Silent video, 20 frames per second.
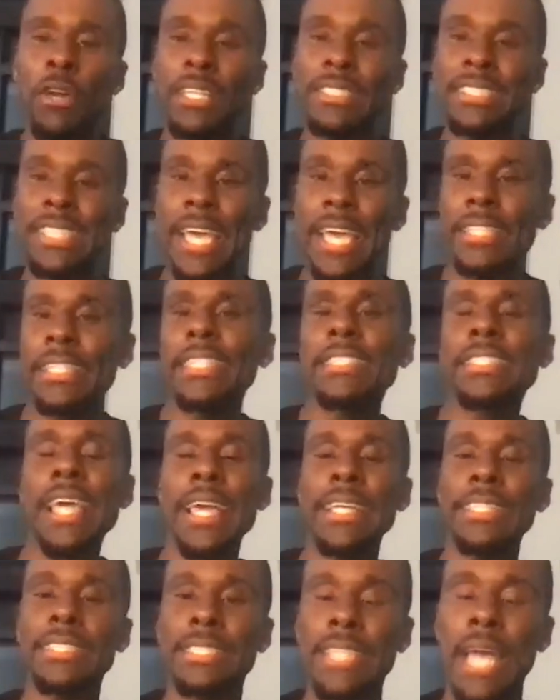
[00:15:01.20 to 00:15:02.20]
to take this
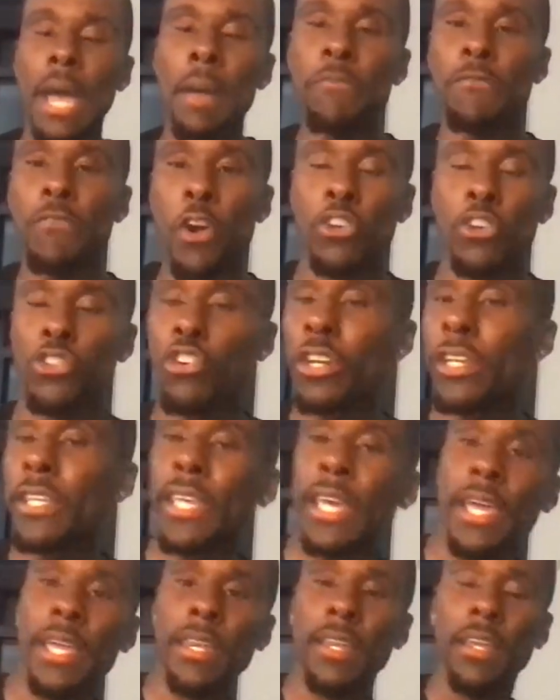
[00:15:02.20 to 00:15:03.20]
a step further.
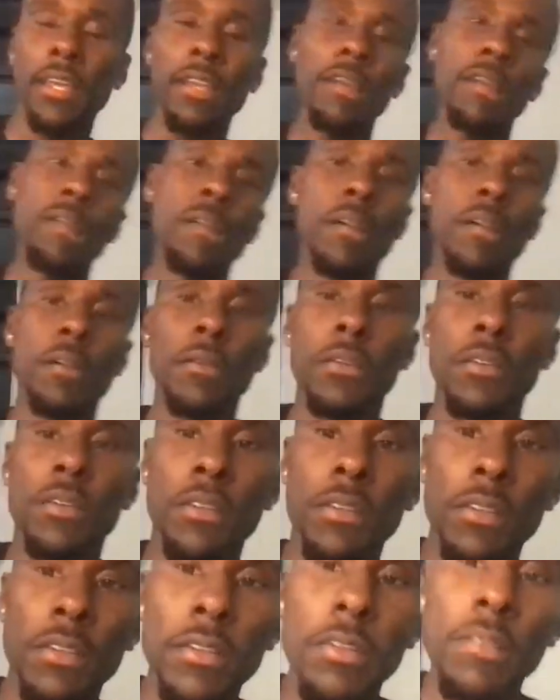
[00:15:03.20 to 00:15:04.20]
Again,
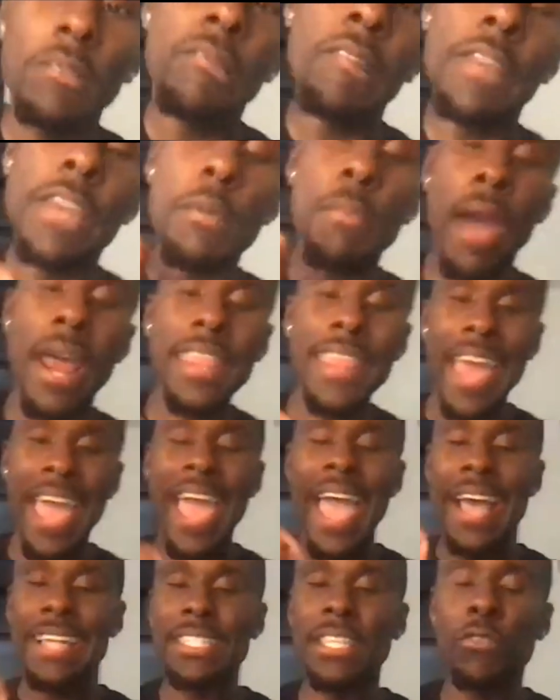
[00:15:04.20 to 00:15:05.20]
anybody that
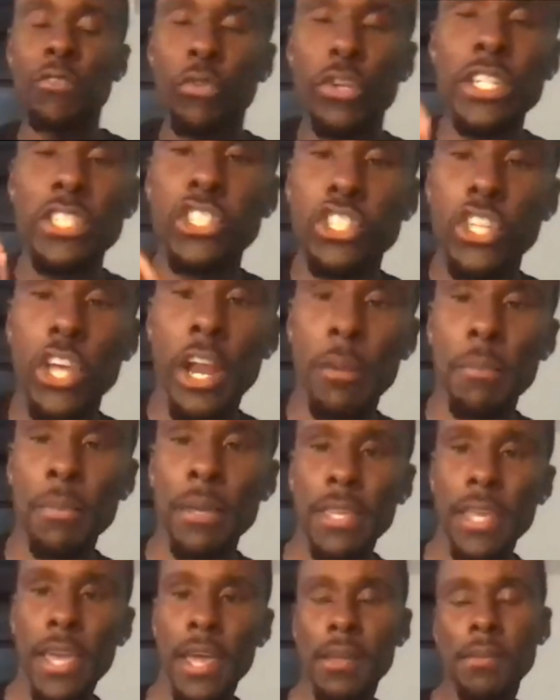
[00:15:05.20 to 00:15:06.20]
hasn't reached chairman
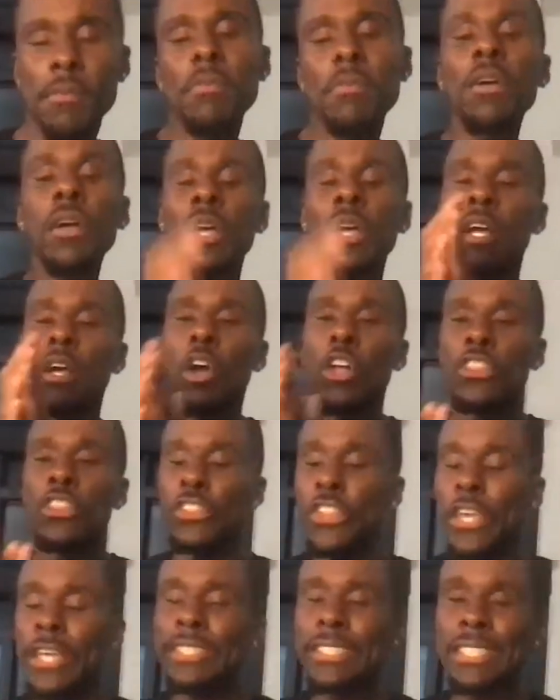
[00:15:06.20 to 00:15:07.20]
yet,
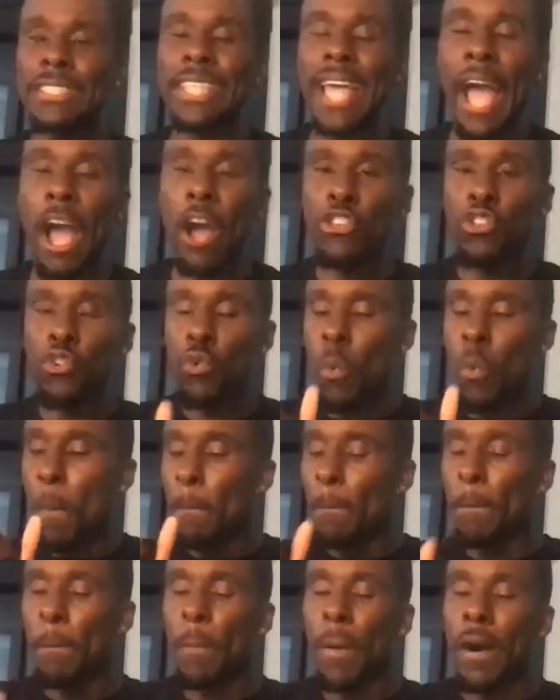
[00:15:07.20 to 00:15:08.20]
this is how you
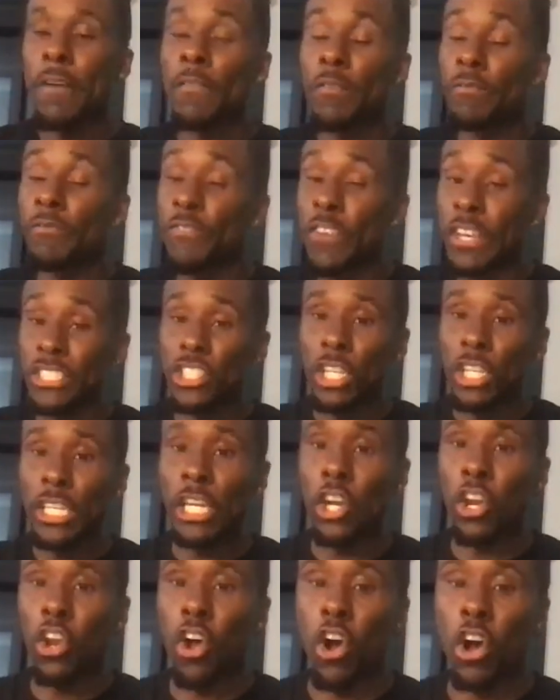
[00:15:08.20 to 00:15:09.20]
officially
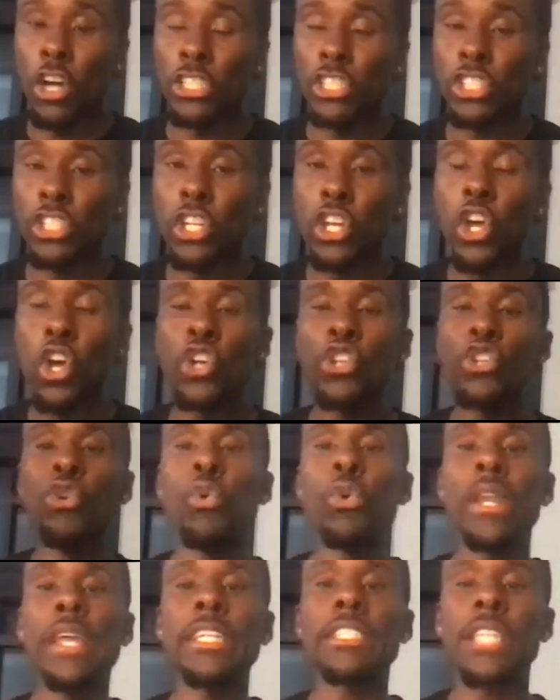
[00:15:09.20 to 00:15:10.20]
launch. You
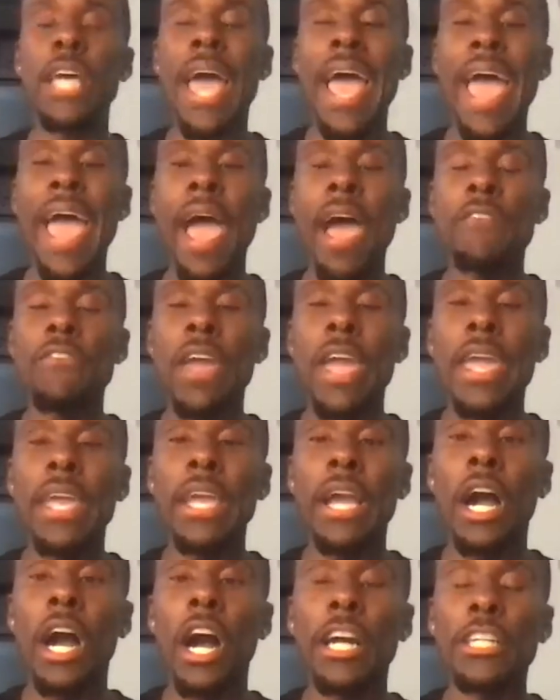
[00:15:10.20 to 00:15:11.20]
need to have
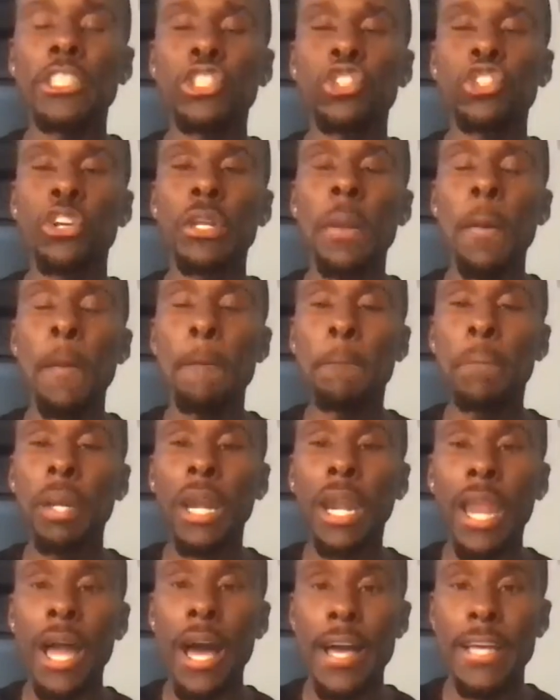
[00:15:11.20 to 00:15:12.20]
100
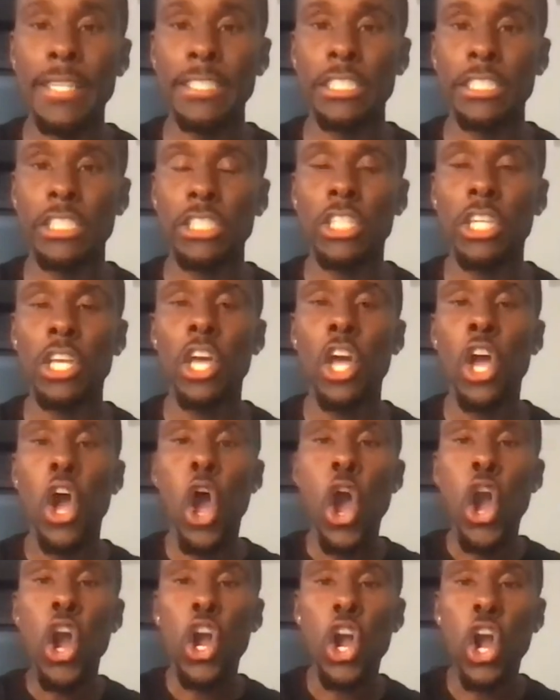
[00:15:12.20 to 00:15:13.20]
plus
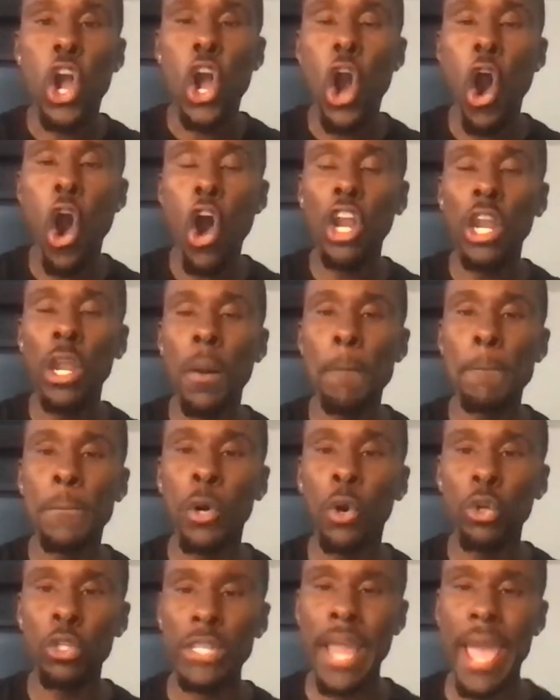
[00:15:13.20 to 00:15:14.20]

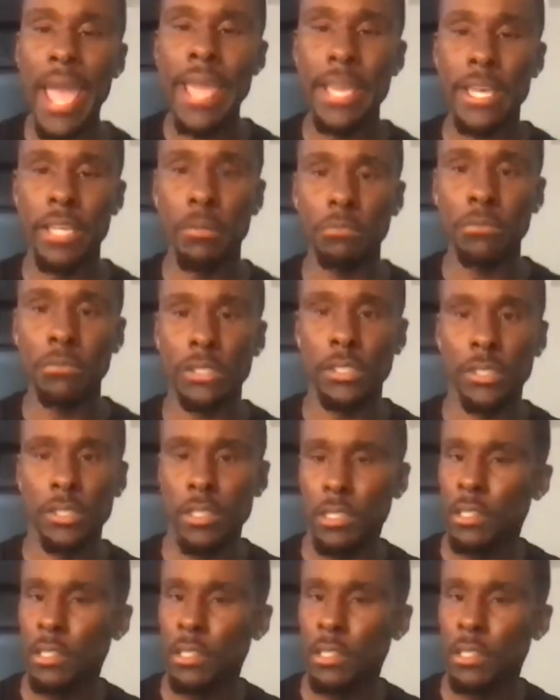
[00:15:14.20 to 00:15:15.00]
callable names,